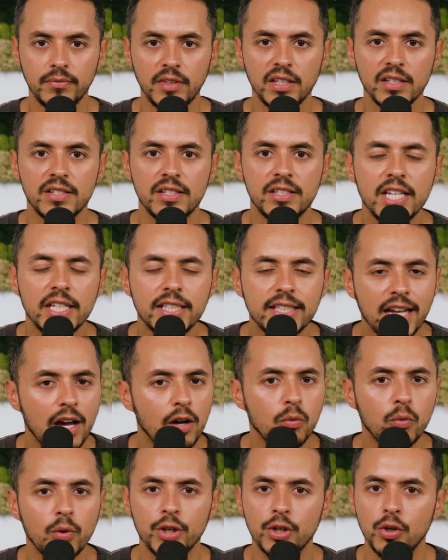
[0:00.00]
Sit
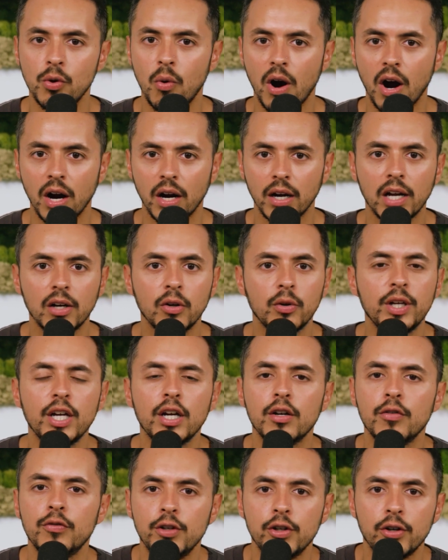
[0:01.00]
down where you are. I don't
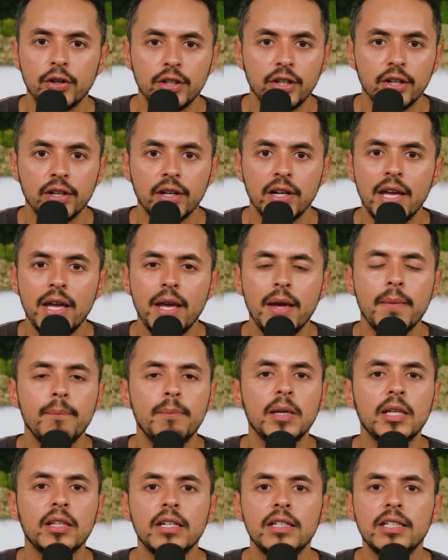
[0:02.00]
care if you're in your
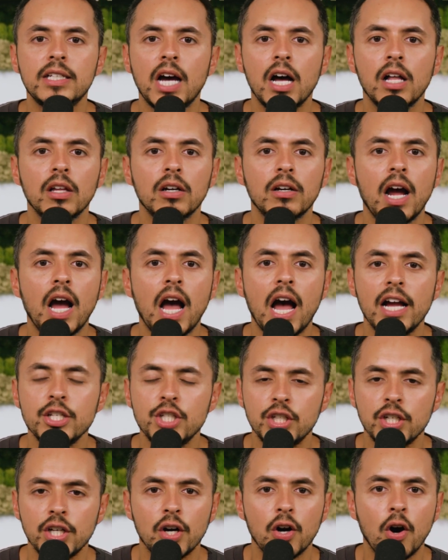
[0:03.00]
billion dollar high
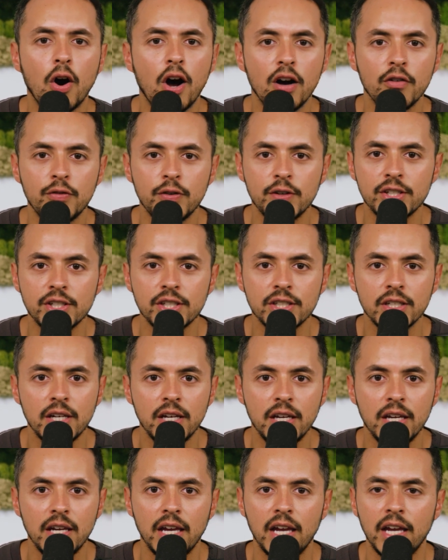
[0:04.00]
chair office,
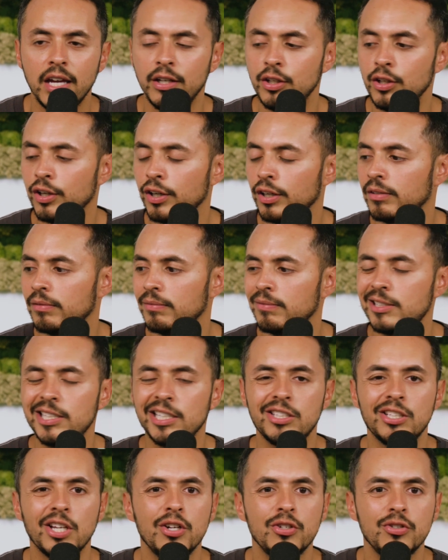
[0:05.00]
in your
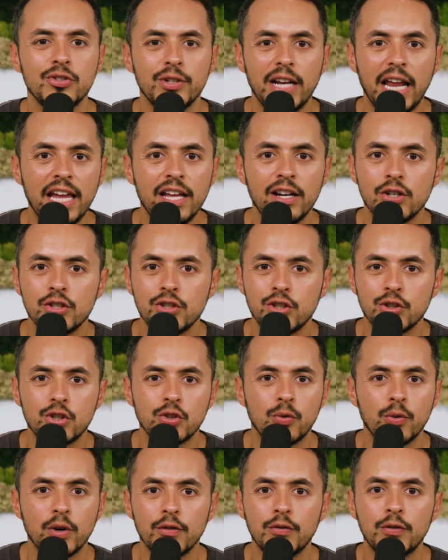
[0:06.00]
600, 800
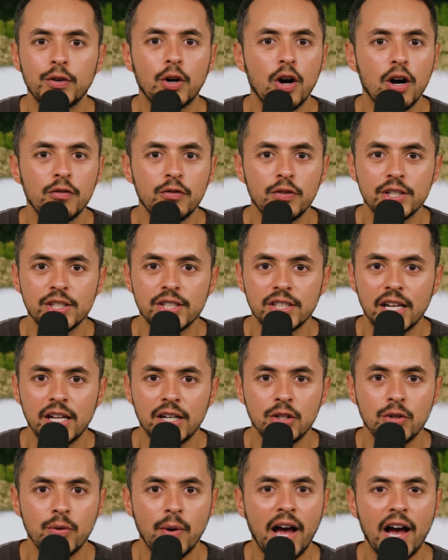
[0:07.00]
square foot office,
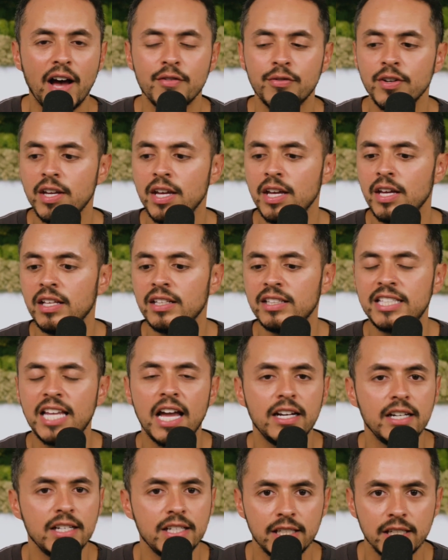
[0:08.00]
and you have
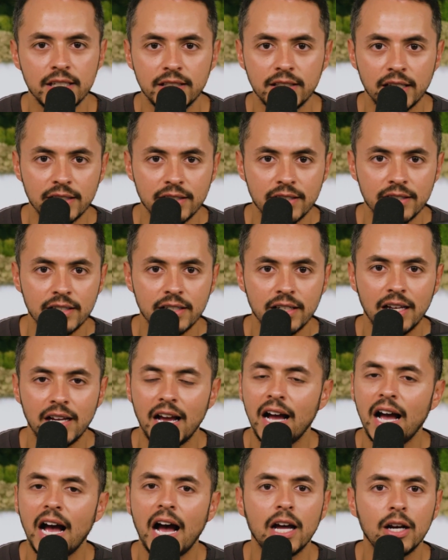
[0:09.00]
10 assistants.
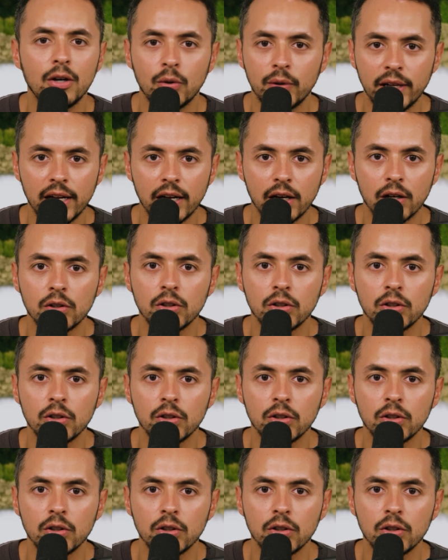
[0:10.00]
I don't care.